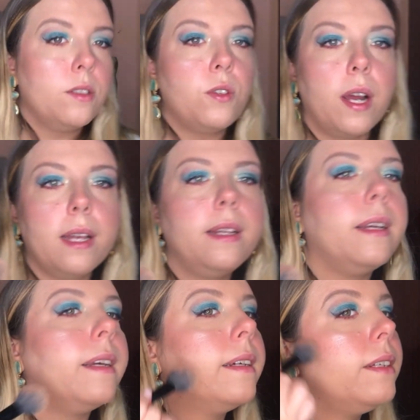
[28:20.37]

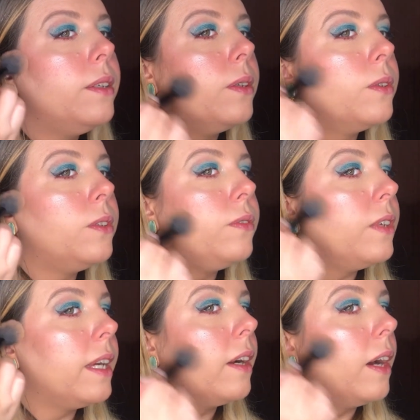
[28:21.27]
trying, you know, to
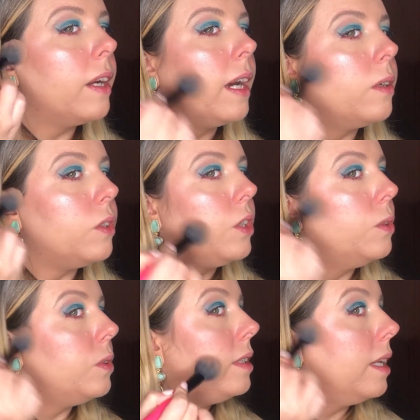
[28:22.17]
figure out how to
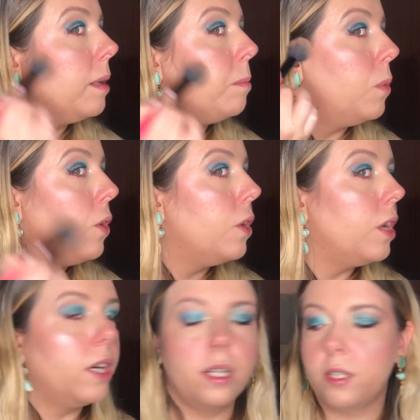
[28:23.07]
use them
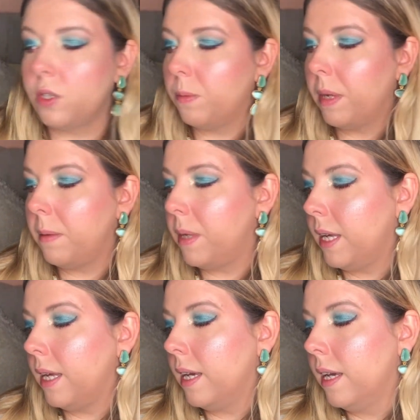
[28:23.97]
more. So
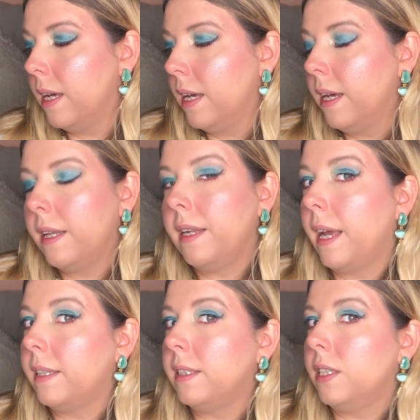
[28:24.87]
maybe
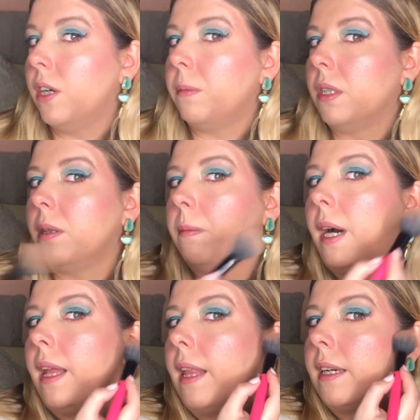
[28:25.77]
next year I'm gonna
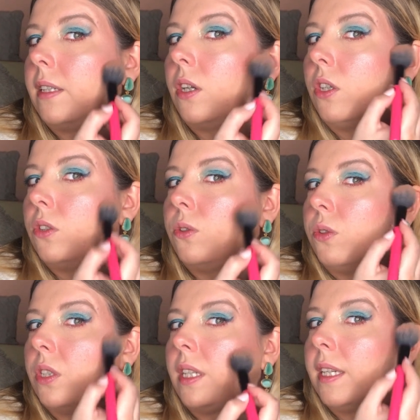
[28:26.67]
buy like a
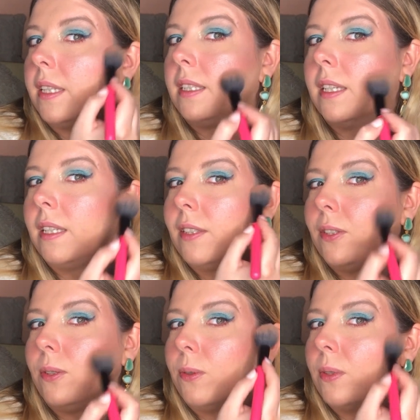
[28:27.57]
contour kit
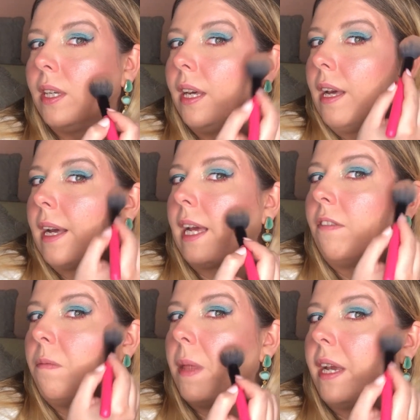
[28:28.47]
to kind
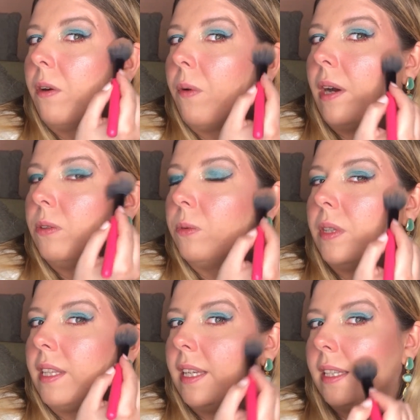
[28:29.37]
of play around
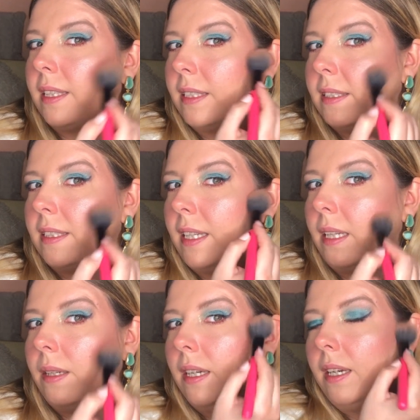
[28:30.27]
with it and
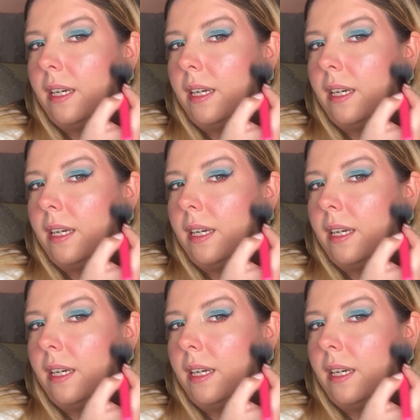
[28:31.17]
see